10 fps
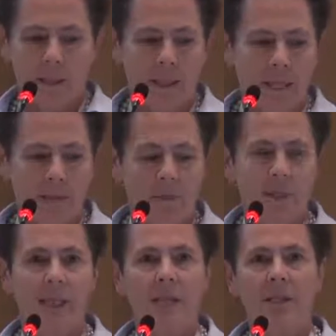that
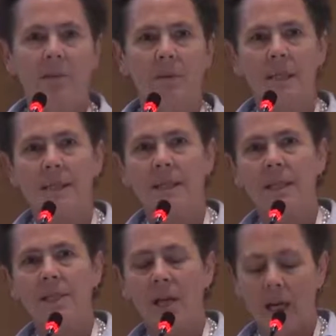presents a risk and
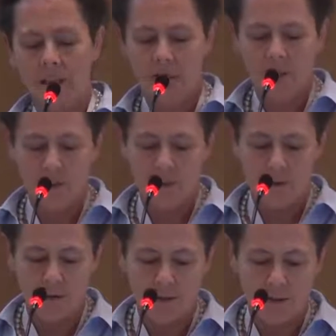a challenge, and
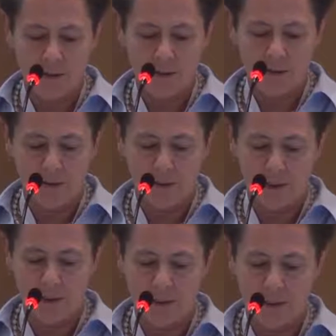also there's a
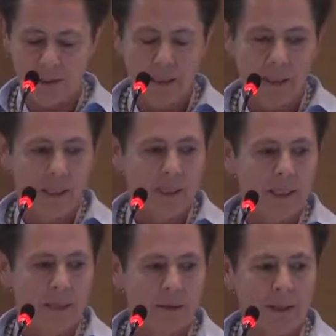solution.
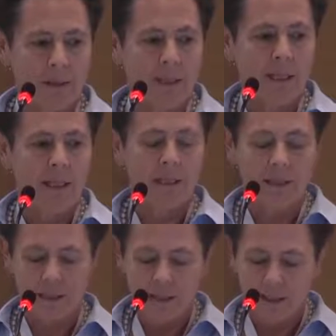You know,
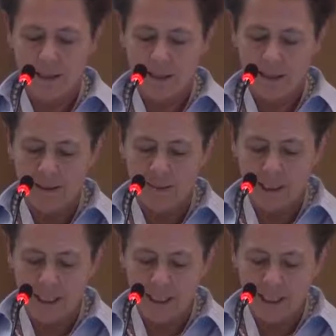in the
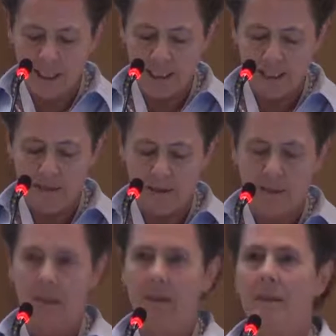beginning,
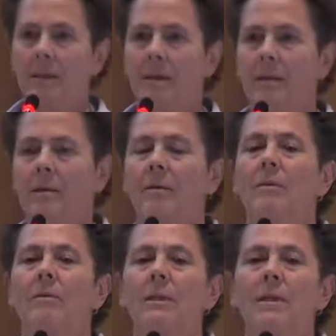
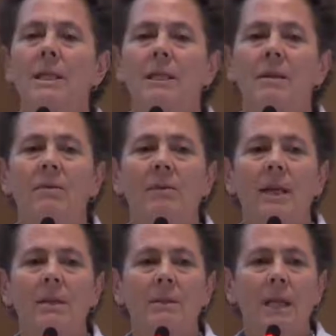when you're
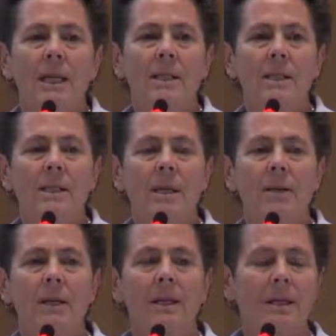identifying your license
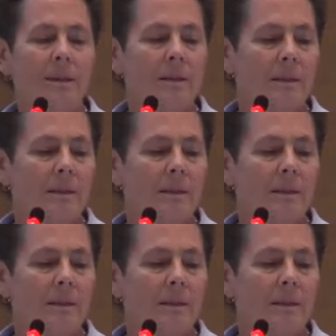area,